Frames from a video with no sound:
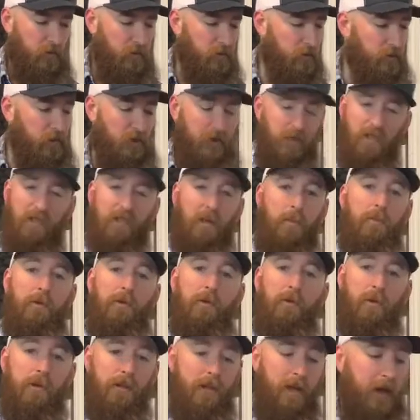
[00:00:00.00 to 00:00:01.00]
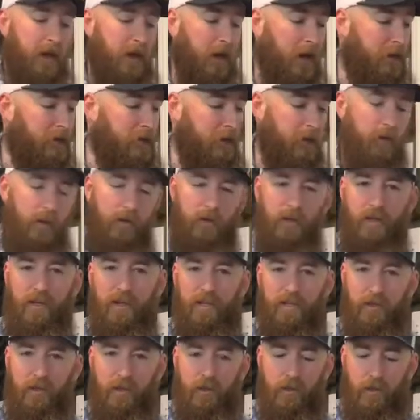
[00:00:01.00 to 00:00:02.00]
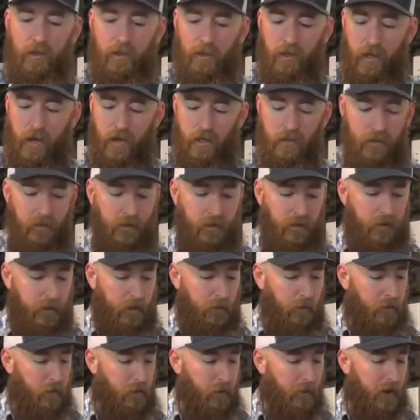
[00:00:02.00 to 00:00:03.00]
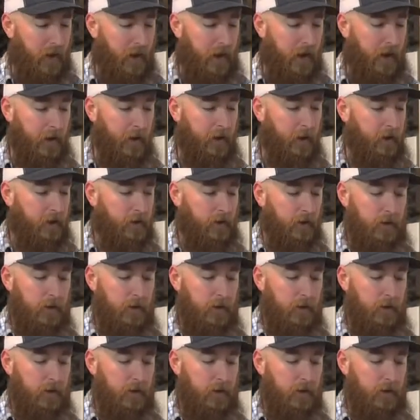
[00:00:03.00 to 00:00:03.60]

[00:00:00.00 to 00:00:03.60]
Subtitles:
It's just something you can take off if you want to. It doesn't really change anything with the bag.